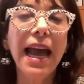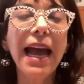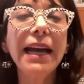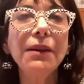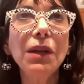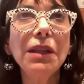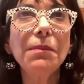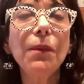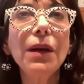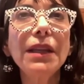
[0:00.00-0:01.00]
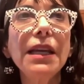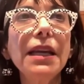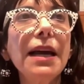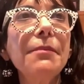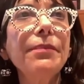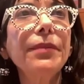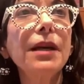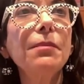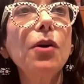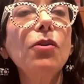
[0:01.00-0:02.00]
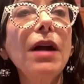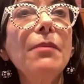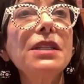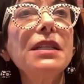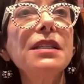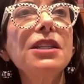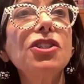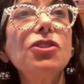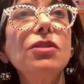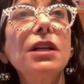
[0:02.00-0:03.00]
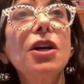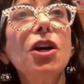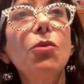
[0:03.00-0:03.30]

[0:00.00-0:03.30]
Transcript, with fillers: And when the when the um, program was instituted,